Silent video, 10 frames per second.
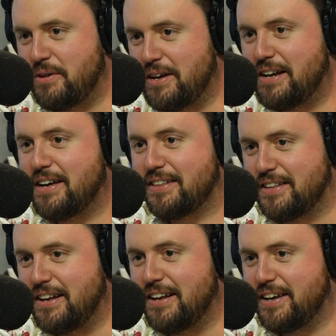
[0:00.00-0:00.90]
we let
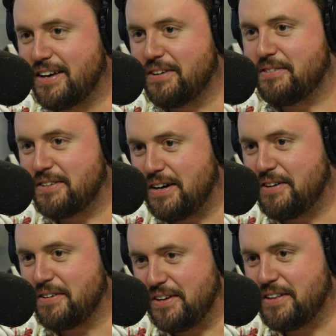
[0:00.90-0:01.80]
the liquor
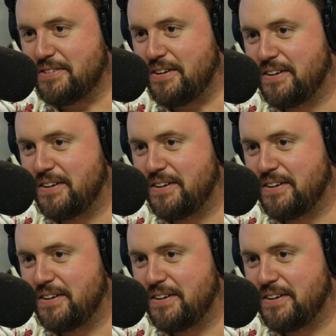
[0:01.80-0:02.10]
talk. You know that song?